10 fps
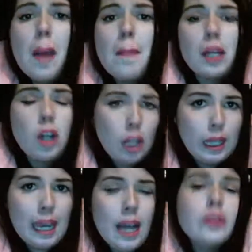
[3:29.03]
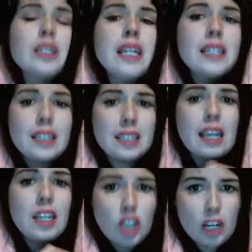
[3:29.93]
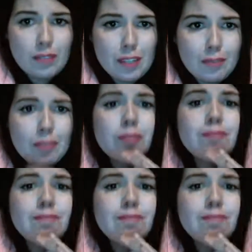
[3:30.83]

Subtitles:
by calling out to Saint Genevieve.